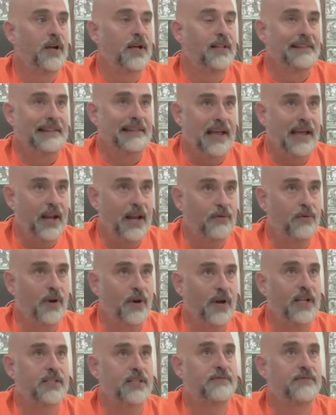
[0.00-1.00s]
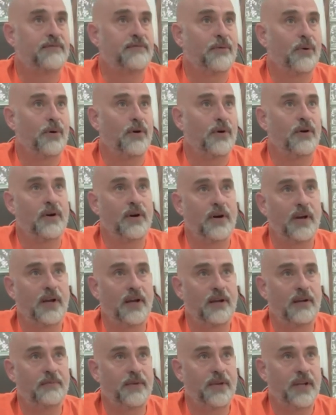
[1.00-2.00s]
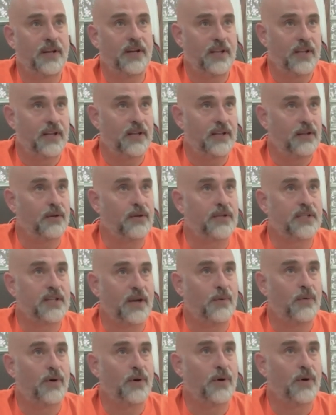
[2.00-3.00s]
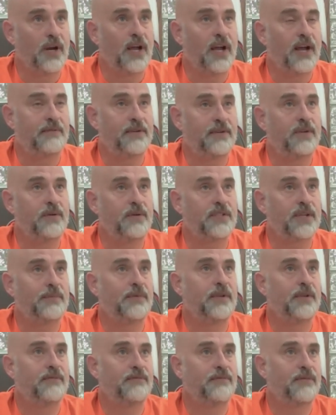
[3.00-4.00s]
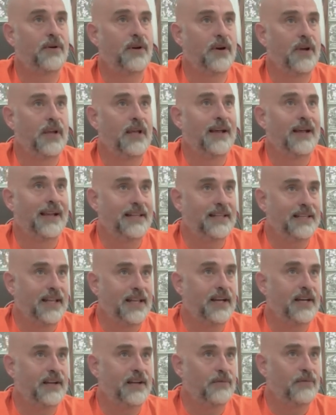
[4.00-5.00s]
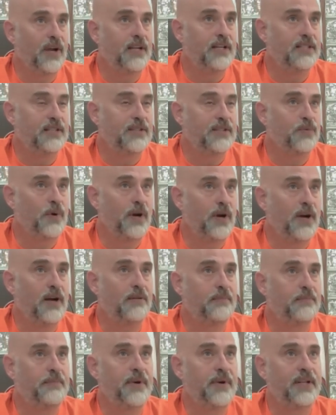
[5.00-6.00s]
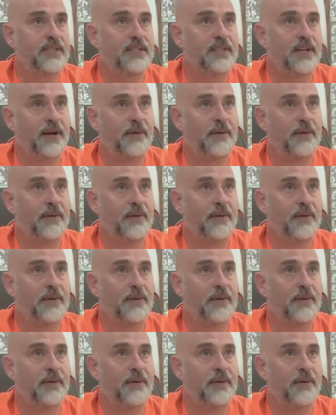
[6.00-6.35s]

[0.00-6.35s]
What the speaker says: land rights, and it looks like we're going to have to do something for identity rights as well. But